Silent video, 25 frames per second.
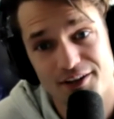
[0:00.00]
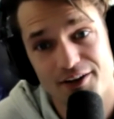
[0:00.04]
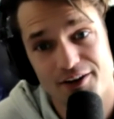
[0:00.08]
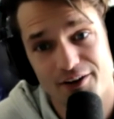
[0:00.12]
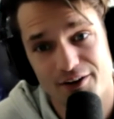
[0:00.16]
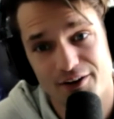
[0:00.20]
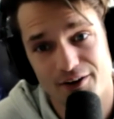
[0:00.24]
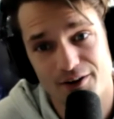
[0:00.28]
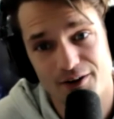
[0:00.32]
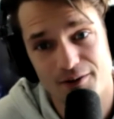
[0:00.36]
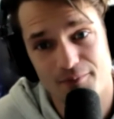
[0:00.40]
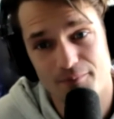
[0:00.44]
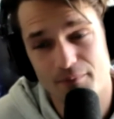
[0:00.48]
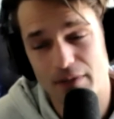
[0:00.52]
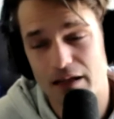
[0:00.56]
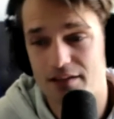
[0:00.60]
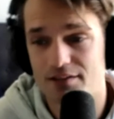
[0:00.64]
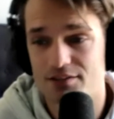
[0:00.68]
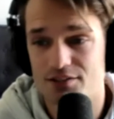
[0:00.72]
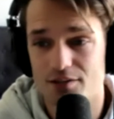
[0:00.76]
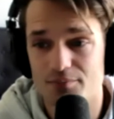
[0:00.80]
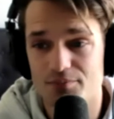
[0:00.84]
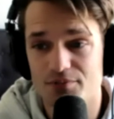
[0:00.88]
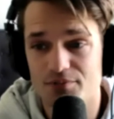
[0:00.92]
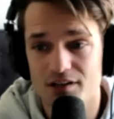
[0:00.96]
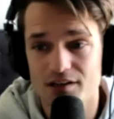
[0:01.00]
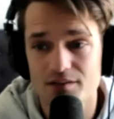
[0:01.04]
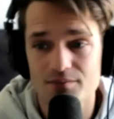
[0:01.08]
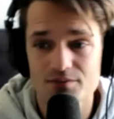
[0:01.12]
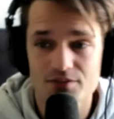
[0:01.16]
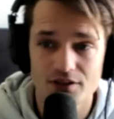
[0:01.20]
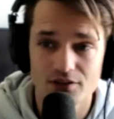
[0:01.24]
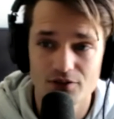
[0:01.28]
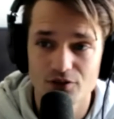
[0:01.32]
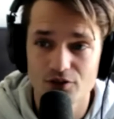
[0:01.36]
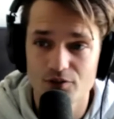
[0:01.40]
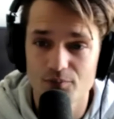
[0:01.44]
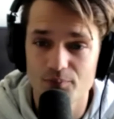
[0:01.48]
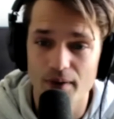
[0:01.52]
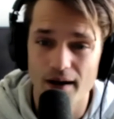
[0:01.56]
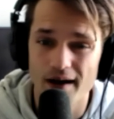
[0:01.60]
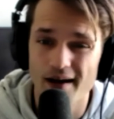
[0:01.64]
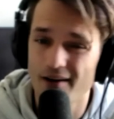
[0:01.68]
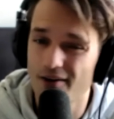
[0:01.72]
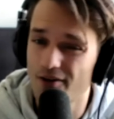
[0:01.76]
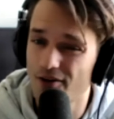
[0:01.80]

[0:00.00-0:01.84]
And sometimes I look back